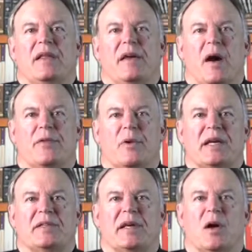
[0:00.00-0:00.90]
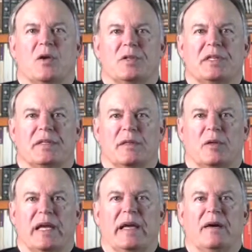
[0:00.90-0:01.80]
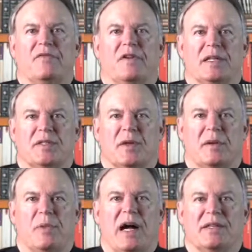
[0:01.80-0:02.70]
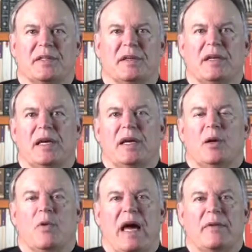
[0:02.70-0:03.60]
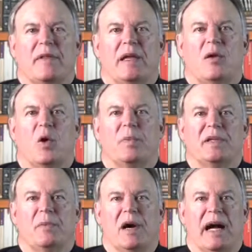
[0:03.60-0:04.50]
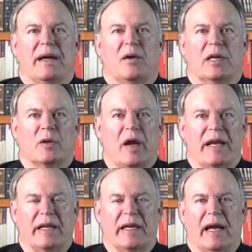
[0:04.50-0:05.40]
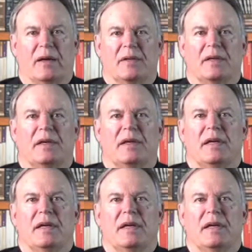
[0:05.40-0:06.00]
the authorizing host is looking up funds on deposit rather than open to buy on a credit account.